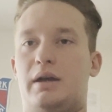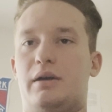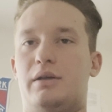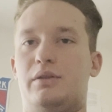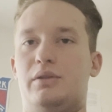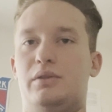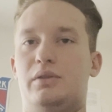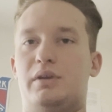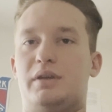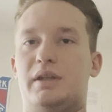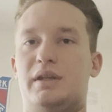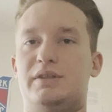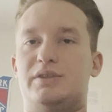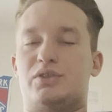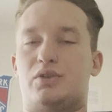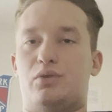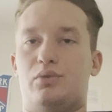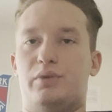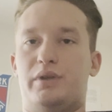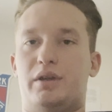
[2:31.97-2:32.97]
you look at his
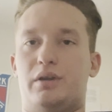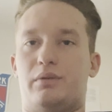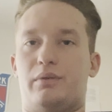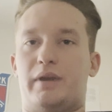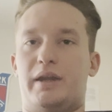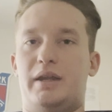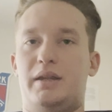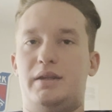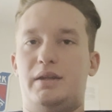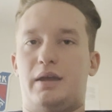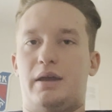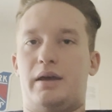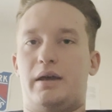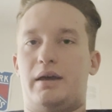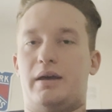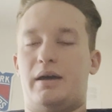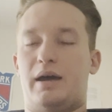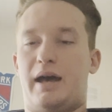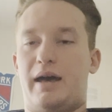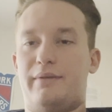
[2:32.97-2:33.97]
career, right?
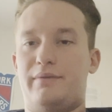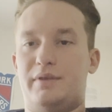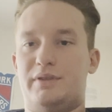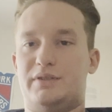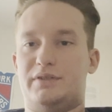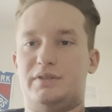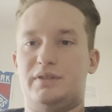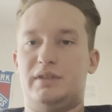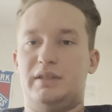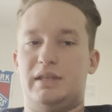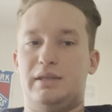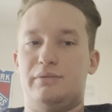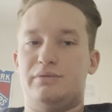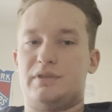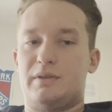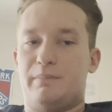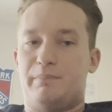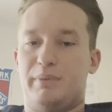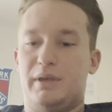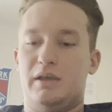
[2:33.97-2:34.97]
Obviously, he was
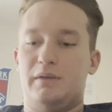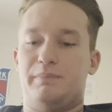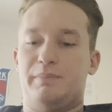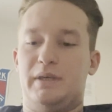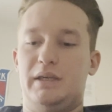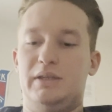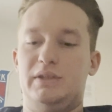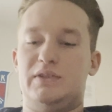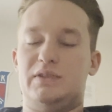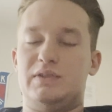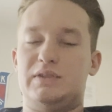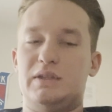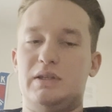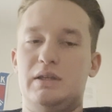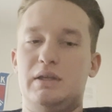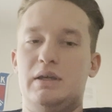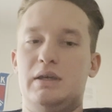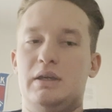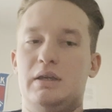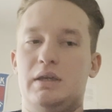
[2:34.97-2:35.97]
a big piece
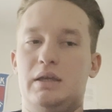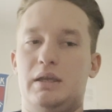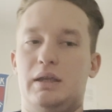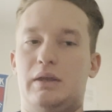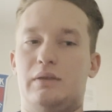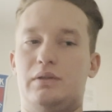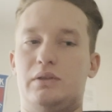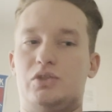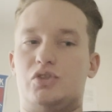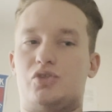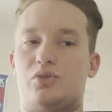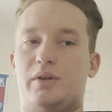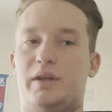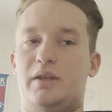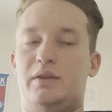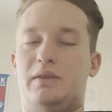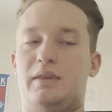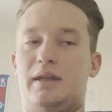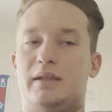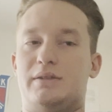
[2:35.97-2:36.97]
in the
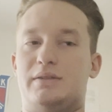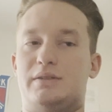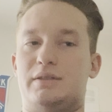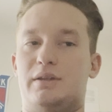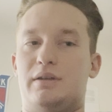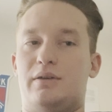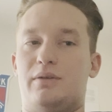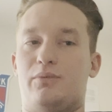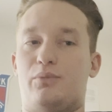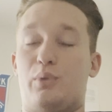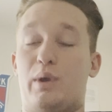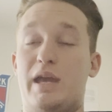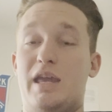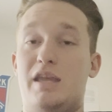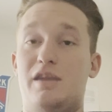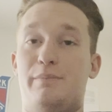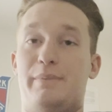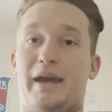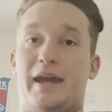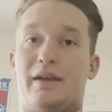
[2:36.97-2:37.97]
trade that
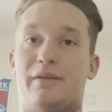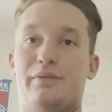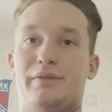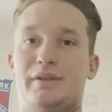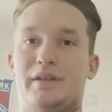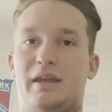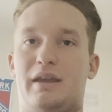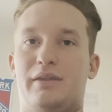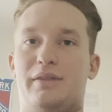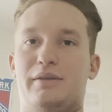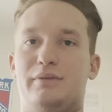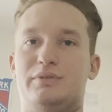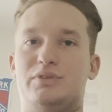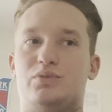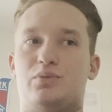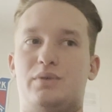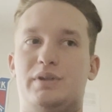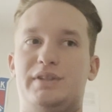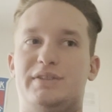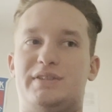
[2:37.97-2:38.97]
way back in the day, I think it was
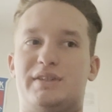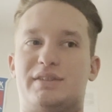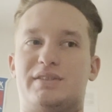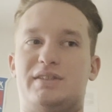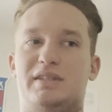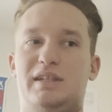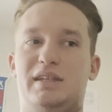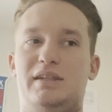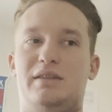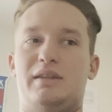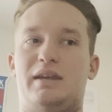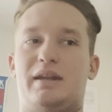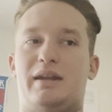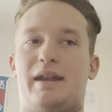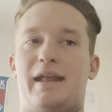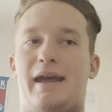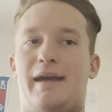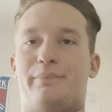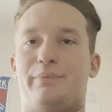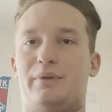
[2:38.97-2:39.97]
2016 that it
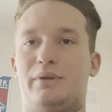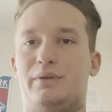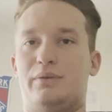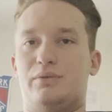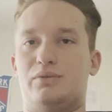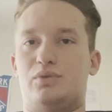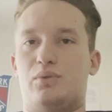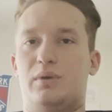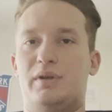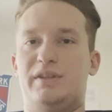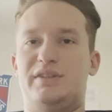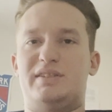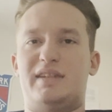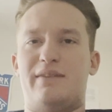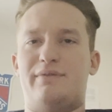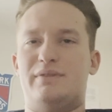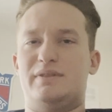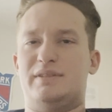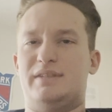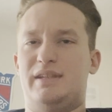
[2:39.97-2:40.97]
happened, or
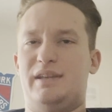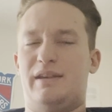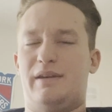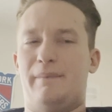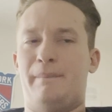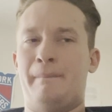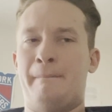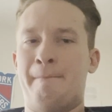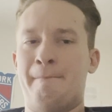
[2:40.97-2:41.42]
2017,